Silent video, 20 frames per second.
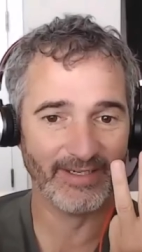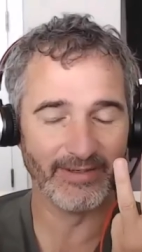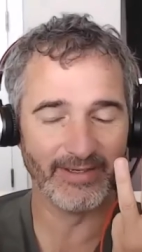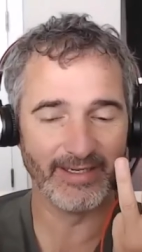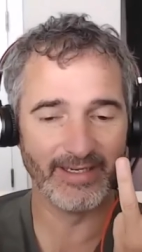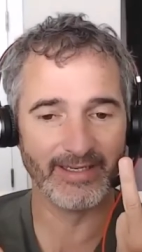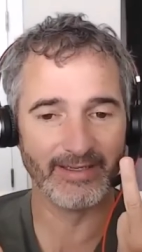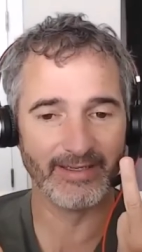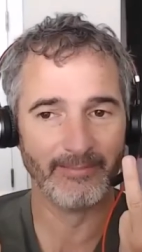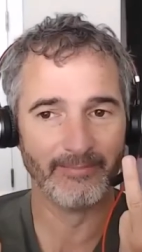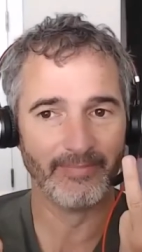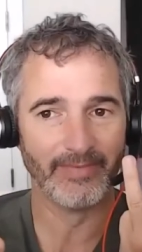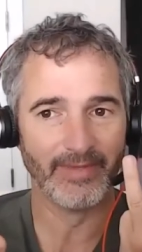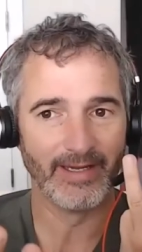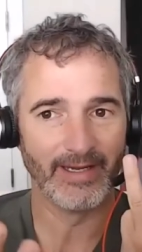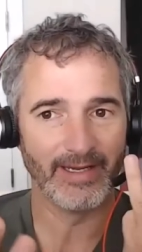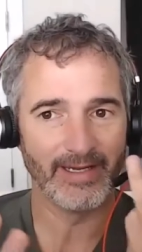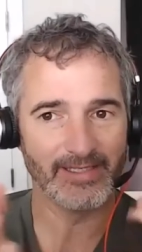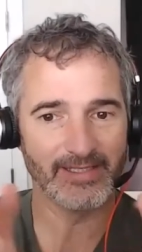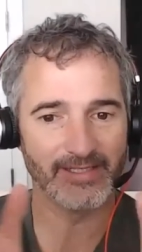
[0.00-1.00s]
Right?
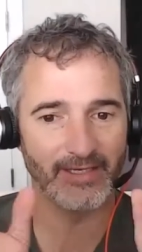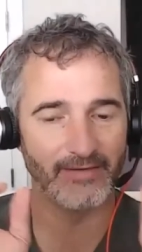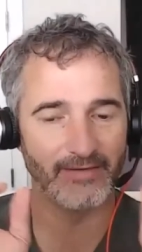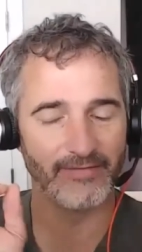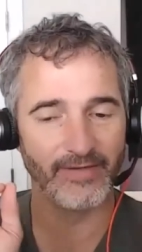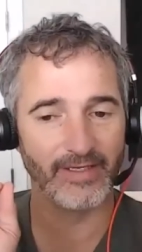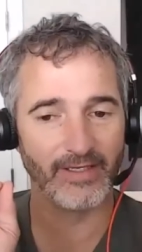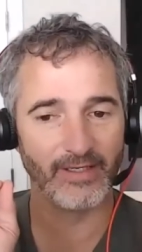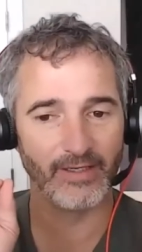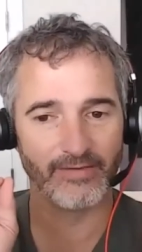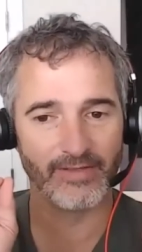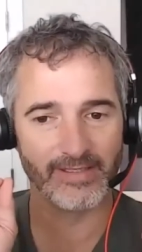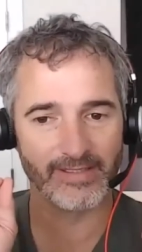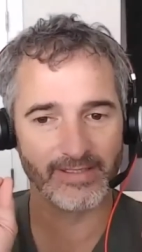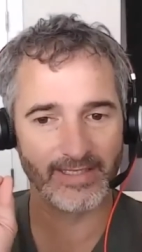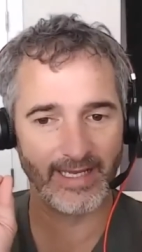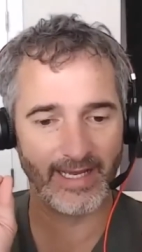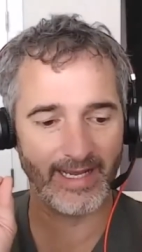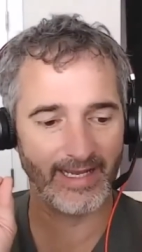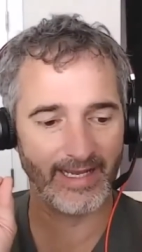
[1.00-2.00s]
I saw a video of this
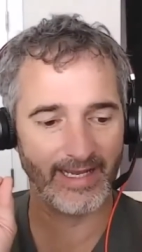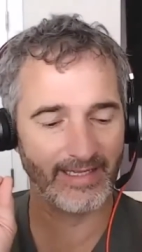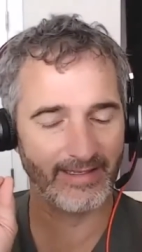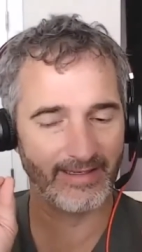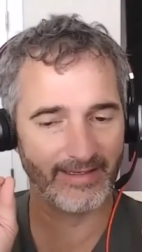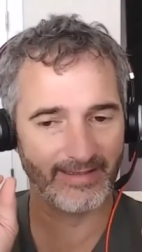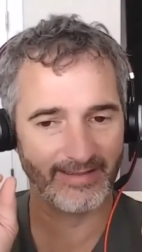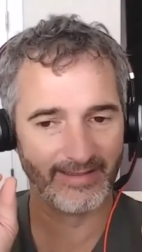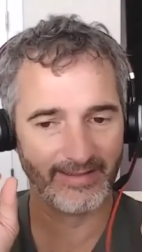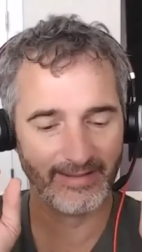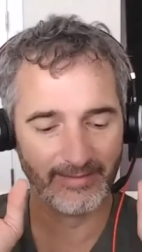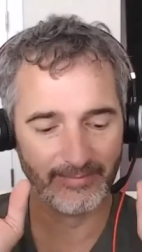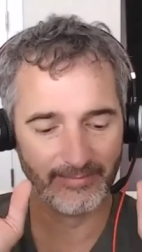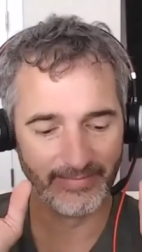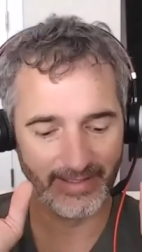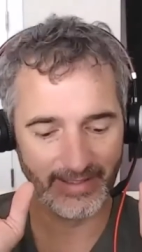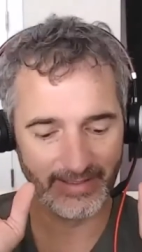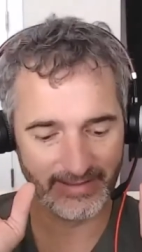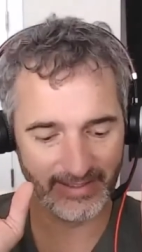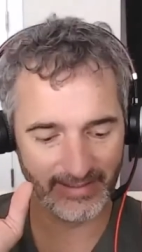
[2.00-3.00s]
guy, uh,
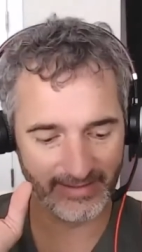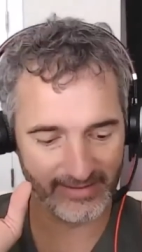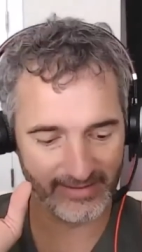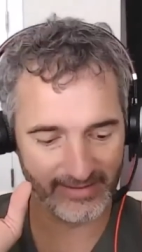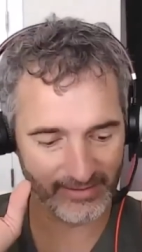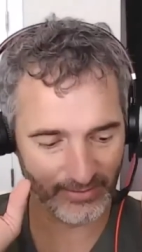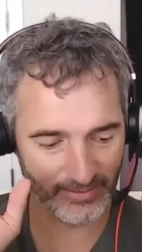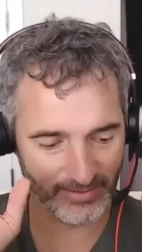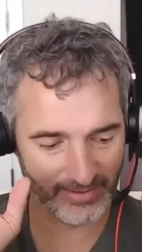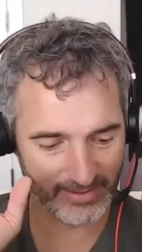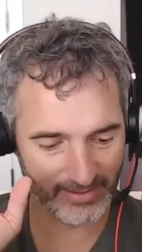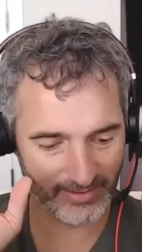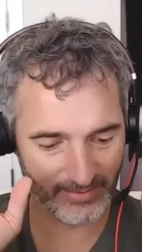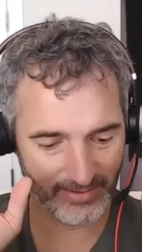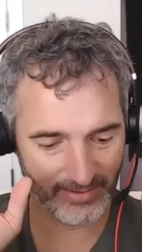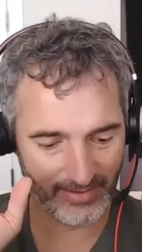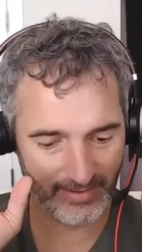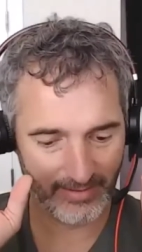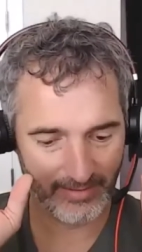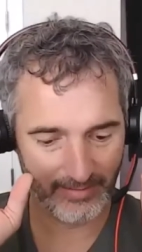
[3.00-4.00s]
I'll tell this story. So
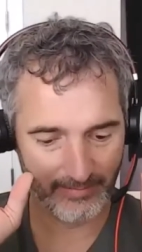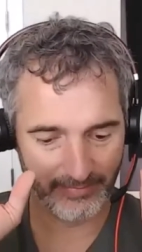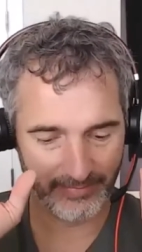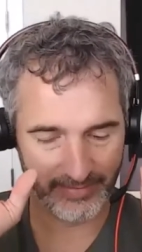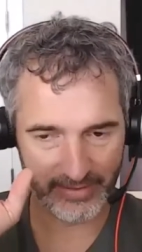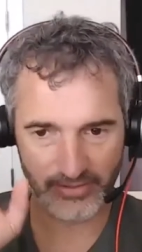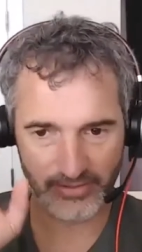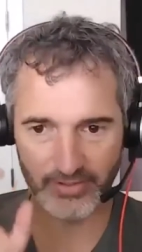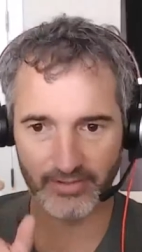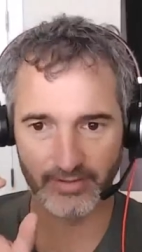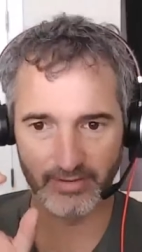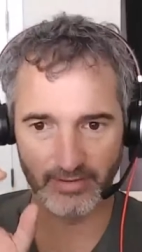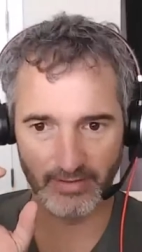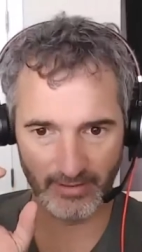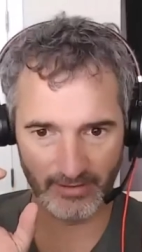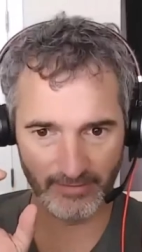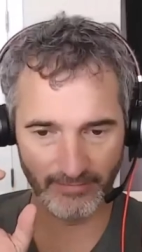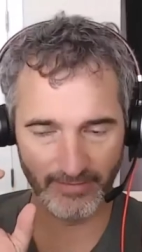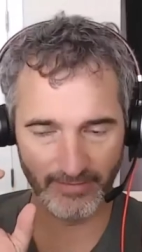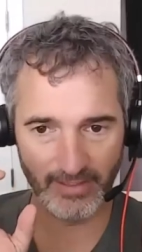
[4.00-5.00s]
these,
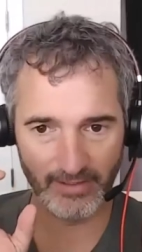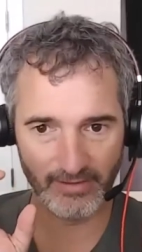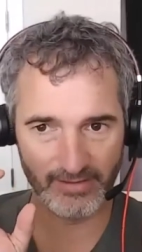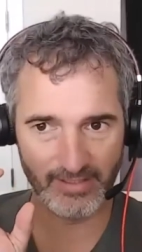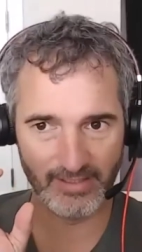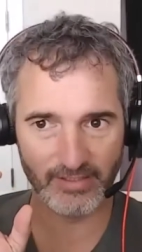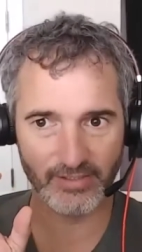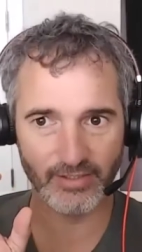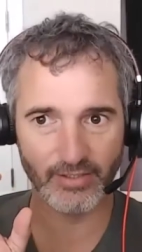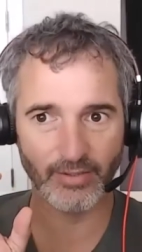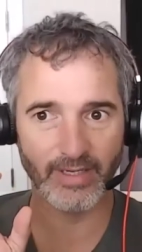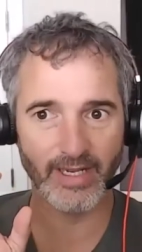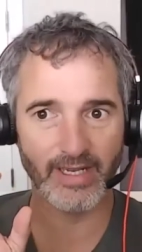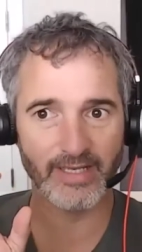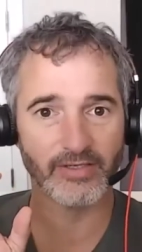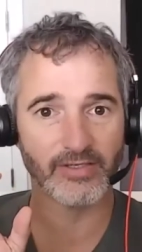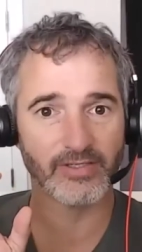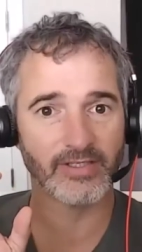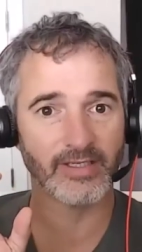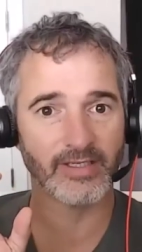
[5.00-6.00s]
as the videos, these two
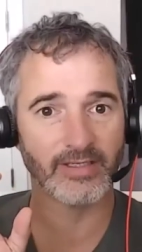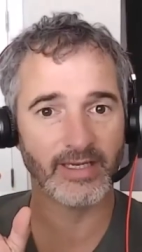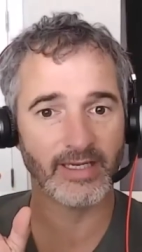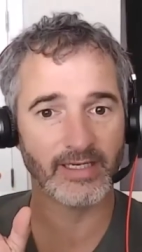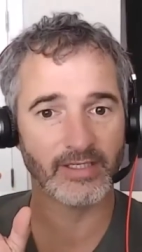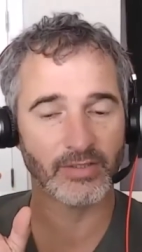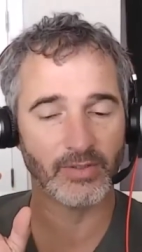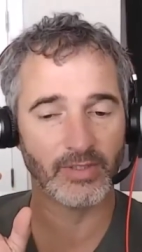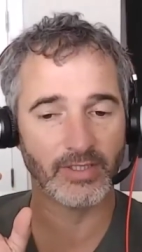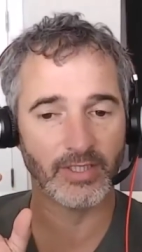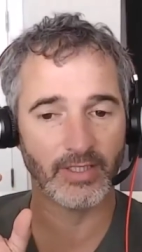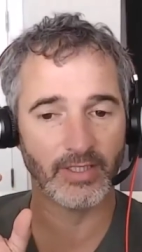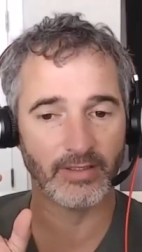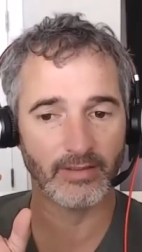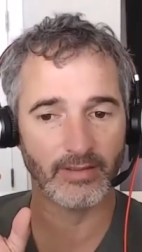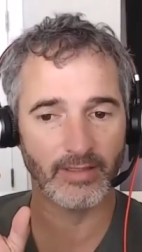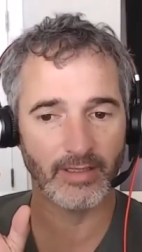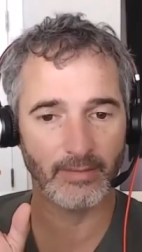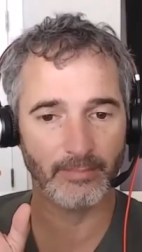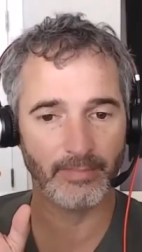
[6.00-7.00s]
guys are sitting next to each
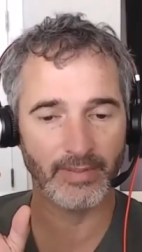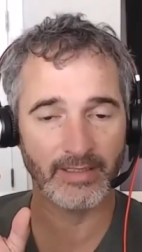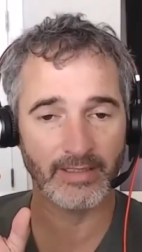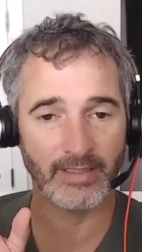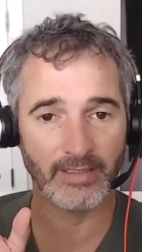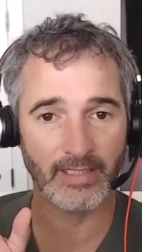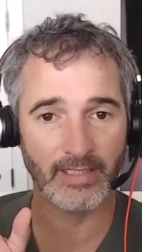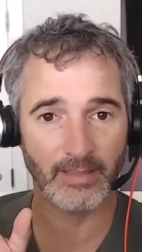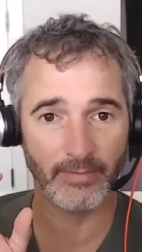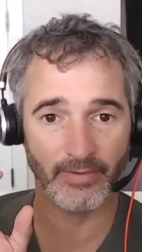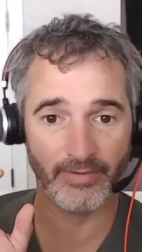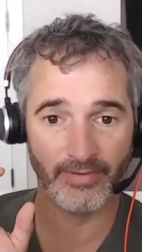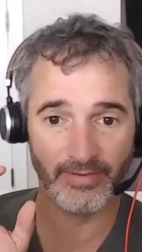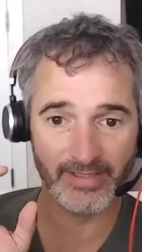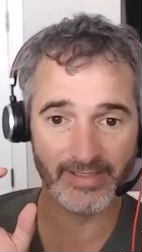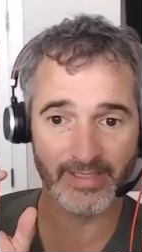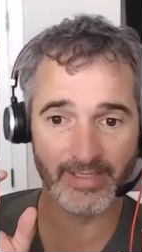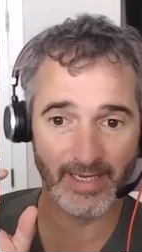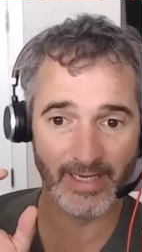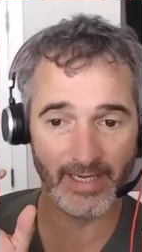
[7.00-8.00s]
other at a picnic table. And
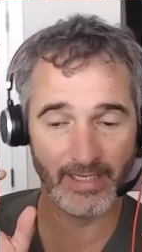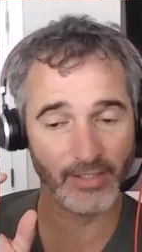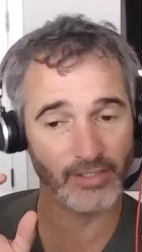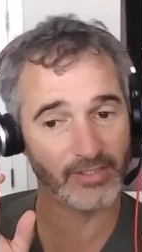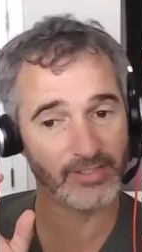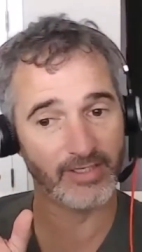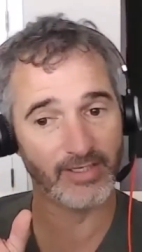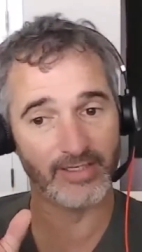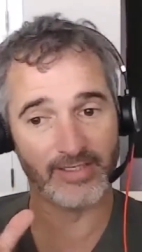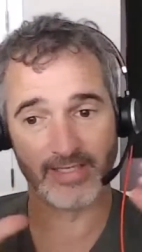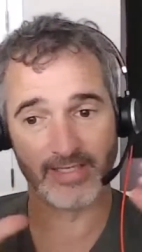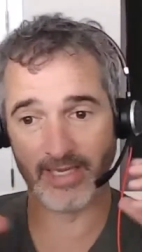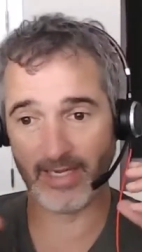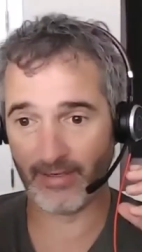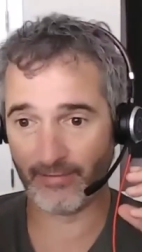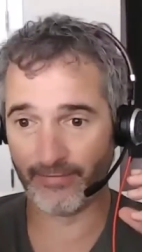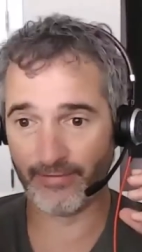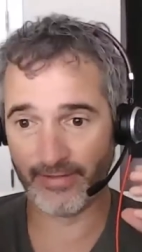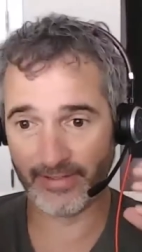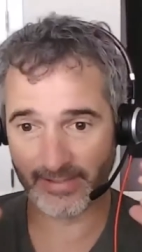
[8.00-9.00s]
this guy just did a
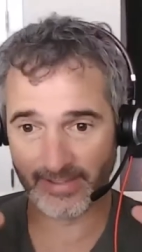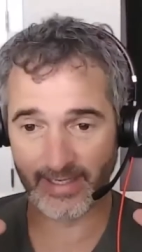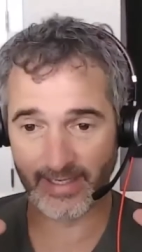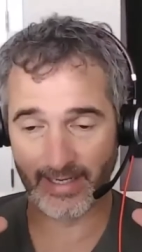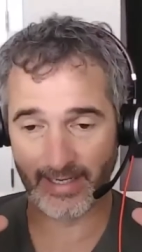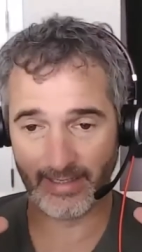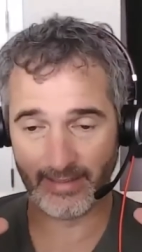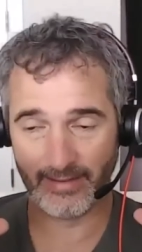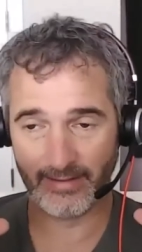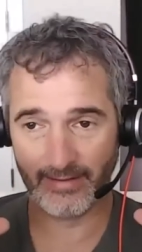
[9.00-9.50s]
scan for this guy.